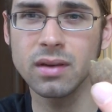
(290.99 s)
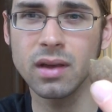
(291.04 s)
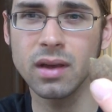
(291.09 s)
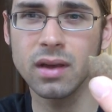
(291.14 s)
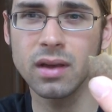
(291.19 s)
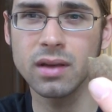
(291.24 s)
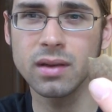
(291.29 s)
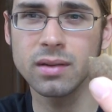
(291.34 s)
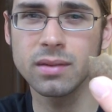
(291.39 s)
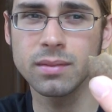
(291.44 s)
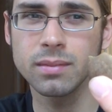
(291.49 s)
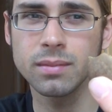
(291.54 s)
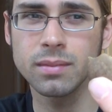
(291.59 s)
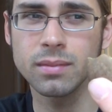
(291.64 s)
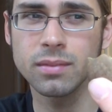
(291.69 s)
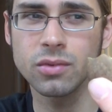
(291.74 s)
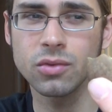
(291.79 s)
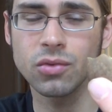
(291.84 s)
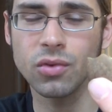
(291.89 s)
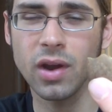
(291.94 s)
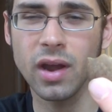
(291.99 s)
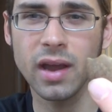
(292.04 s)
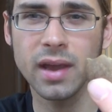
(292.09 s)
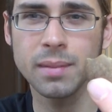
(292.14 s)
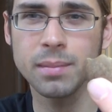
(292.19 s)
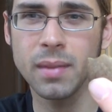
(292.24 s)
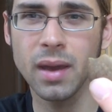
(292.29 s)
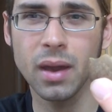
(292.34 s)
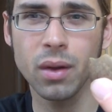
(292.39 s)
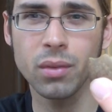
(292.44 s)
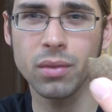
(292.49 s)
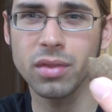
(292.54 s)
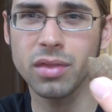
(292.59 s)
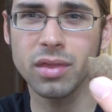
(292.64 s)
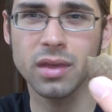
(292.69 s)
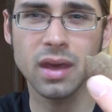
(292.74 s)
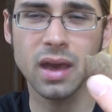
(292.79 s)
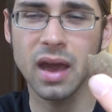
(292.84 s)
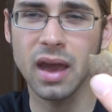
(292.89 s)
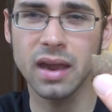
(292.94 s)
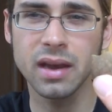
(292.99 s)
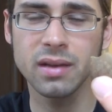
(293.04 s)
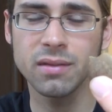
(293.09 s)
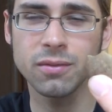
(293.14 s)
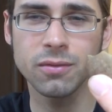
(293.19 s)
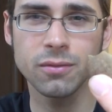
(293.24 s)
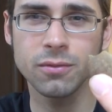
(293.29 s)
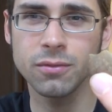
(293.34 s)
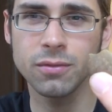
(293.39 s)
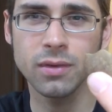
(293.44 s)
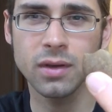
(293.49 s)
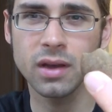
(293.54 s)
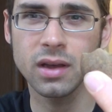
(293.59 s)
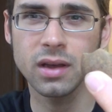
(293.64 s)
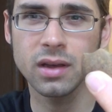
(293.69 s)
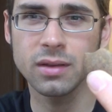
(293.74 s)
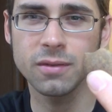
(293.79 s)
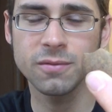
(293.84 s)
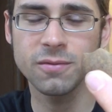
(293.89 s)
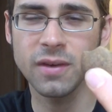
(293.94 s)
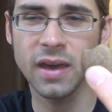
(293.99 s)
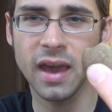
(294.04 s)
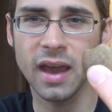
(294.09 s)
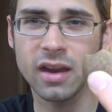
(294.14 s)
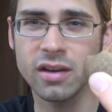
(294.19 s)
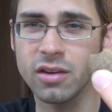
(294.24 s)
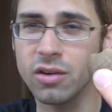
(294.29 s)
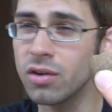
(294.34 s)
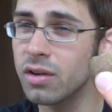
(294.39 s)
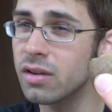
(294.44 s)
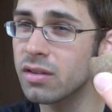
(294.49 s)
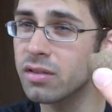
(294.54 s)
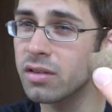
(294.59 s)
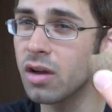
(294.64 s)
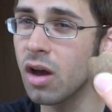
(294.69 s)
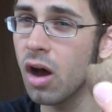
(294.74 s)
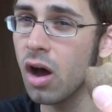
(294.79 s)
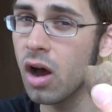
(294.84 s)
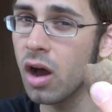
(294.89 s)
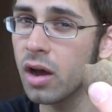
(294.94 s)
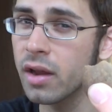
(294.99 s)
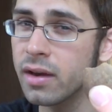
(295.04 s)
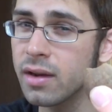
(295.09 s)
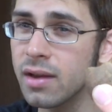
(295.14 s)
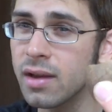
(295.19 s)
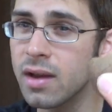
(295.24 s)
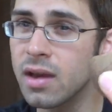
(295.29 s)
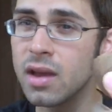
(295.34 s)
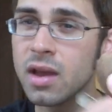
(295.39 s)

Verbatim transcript: uh, dry mouth kind of uh, factor is gone,